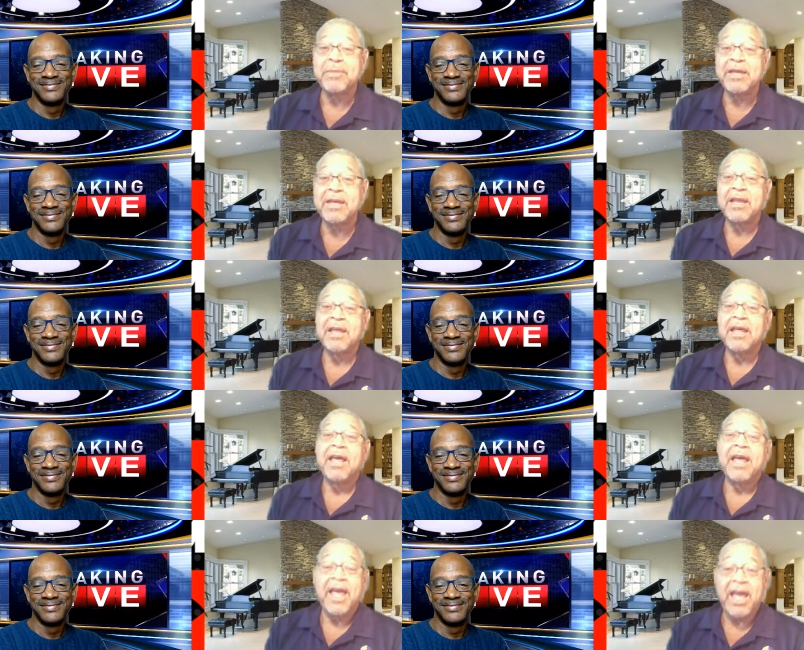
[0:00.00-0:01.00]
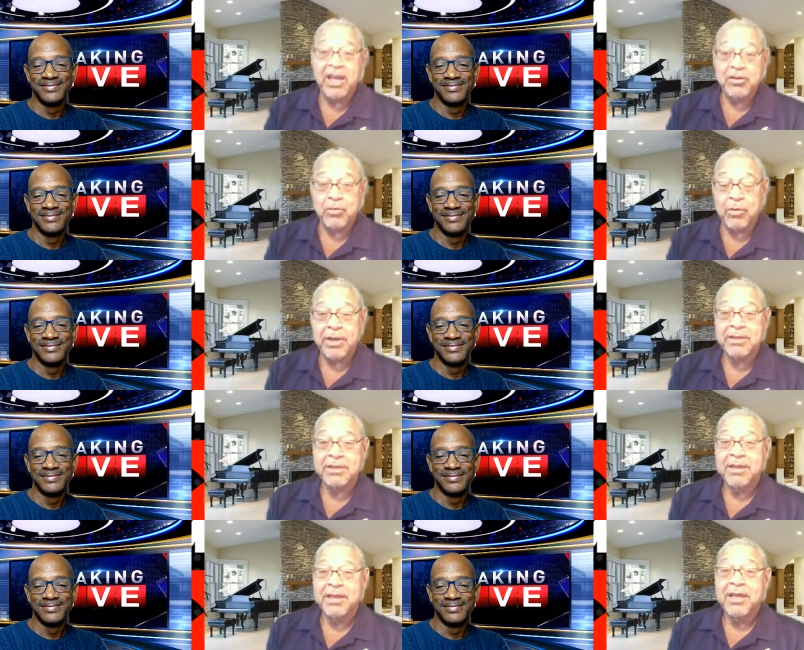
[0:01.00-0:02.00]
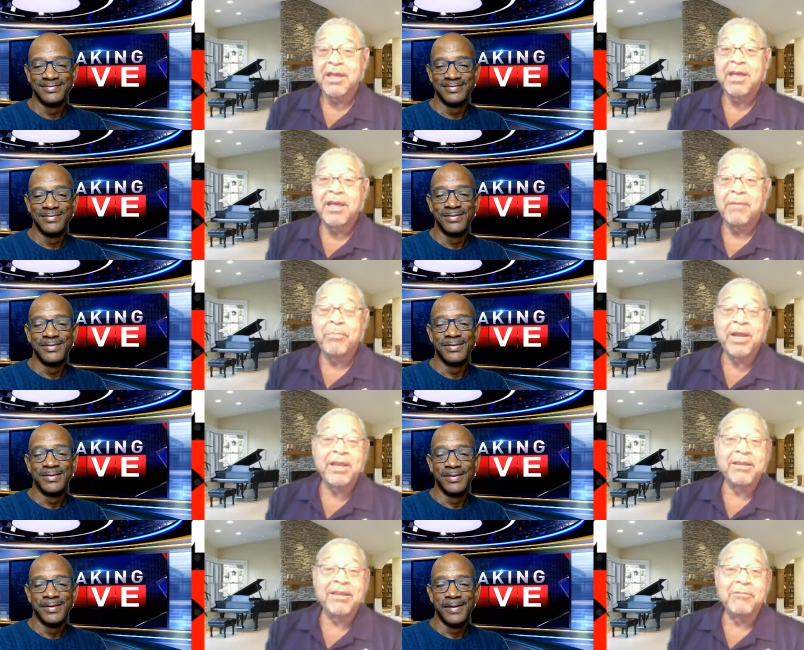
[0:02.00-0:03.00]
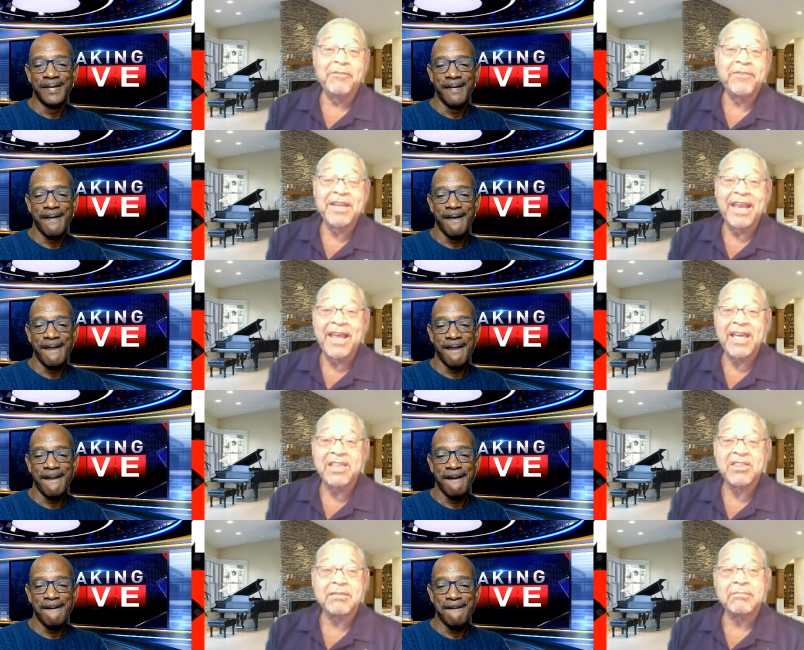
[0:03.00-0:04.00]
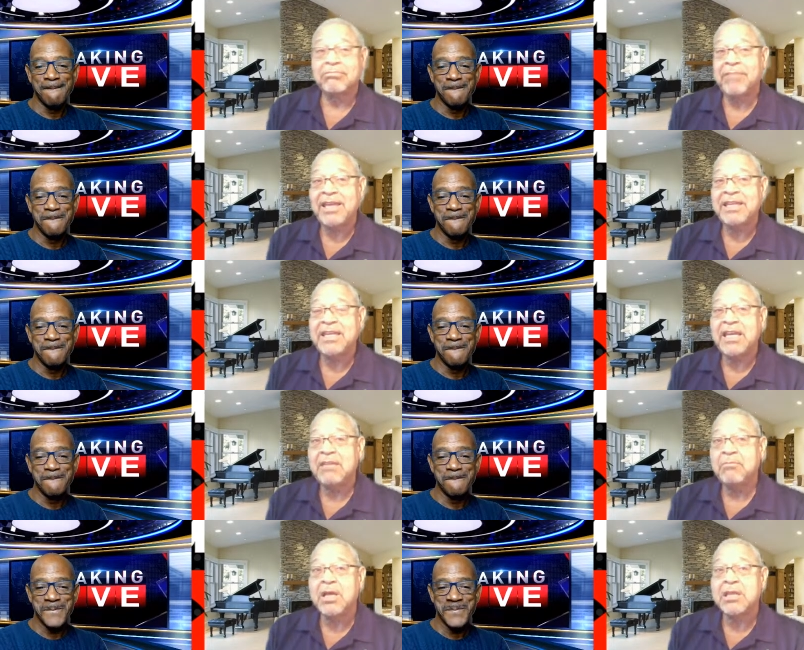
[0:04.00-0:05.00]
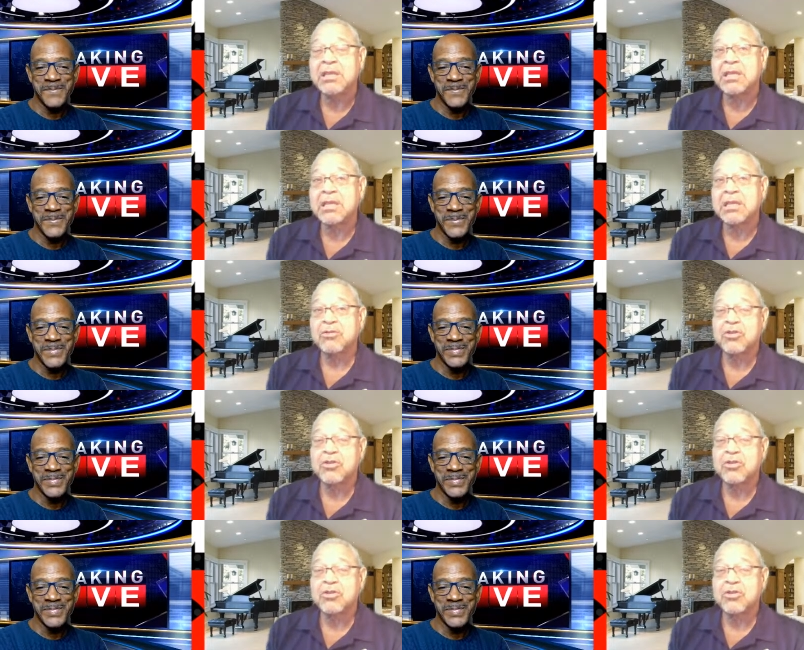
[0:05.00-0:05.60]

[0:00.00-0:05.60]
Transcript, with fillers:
Speaker 1: been androids but within the last 18 months or